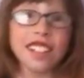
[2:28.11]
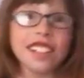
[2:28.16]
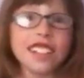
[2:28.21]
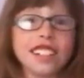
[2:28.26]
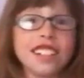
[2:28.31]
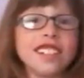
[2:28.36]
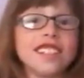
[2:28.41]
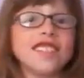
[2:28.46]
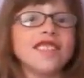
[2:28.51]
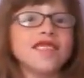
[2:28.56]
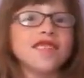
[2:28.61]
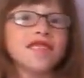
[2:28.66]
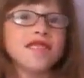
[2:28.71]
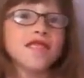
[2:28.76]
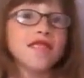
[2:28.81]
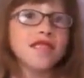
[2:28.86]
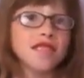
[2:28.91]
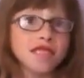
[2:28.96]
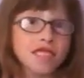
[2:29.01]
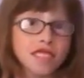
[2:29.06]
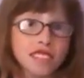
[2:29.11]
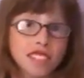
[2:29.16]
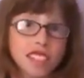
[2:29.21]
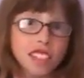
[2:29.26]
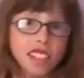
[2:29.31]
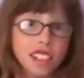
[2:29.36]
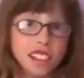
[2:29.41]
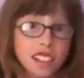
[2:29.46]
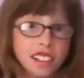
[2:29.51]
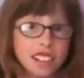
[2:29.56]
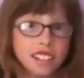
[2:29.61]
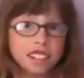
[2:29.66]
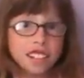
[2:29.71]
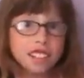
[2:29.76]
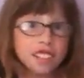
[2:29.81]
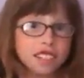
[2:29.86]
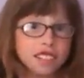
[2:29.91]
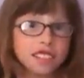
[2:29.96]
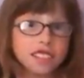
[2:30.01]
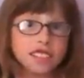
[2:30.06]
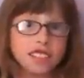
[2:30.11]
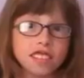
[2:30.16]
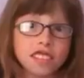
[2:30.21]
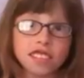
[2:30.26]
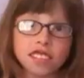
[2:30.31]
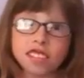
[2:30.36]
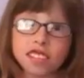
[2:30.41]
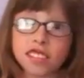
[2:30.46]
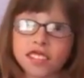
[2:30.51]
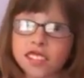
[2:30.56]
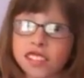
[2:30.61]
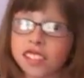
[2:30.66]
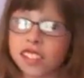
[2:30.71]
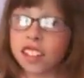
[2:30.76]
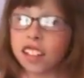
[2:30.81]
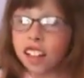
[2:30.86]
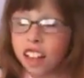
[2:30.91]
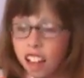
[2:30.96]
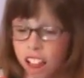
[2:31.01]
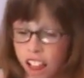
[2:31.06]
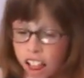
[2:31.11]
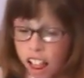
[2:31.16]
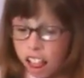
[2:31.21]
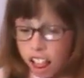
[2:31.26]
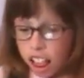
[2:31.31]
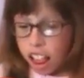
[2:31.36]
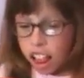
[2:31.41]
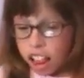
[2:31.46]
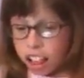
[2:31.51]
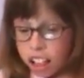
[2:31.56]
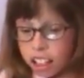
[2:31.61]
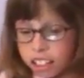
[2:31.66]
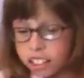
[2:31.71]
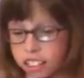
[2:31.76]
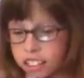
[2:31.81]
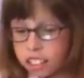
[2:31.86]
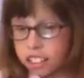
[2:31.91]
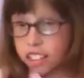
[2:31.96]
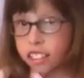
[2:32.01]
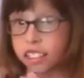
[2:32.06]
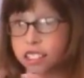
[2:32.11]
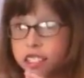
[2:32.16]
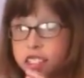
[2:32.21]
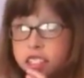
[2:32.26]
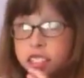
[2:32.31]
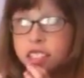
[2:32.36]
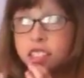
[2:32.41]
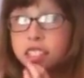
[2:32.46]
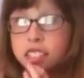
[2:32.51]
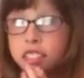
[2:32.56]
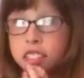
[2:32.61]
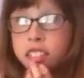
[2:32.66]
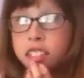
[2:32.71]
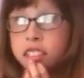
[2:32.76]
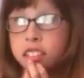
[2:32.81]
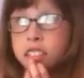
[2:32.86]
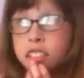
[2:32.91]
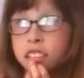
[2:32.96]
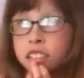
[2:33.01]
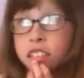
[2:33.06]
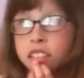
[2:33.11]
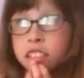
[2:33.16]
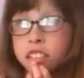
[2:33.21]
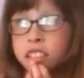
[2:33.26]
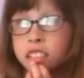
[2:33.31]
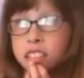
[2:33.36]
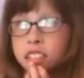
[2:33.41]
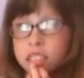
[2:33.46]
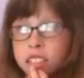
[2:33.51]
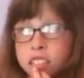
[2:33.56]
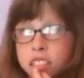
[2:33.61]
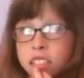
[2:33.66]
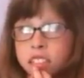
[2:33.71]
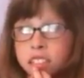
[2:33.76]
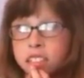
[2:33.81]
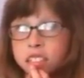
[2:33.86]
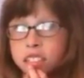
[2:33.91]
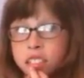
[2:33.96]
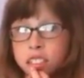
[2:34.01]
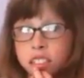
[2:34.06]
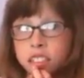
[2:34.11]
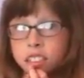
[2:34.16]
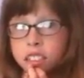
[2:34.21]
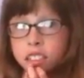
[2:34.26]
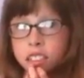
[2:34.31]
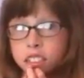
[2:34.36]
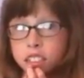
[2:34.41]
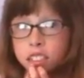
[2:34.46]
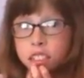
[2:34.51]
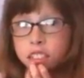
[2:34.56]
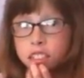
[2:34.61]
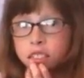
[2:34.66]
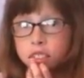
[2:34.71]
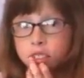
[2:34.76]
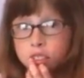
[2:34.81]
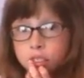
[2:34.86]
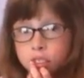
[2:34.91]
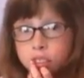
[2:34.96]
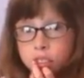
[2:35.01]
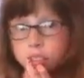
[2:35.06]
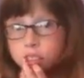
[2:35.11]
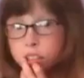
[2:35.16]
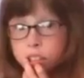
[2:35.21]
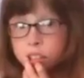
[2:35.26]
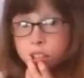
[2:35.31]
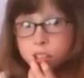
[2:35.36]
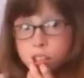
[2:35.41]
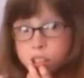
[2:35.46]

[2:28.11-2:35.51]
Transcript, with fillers: Uh, Miss Lillian, now I'm going to ask you a question. What's your favorite mm-hmm. part of having the iPhone and being able to use the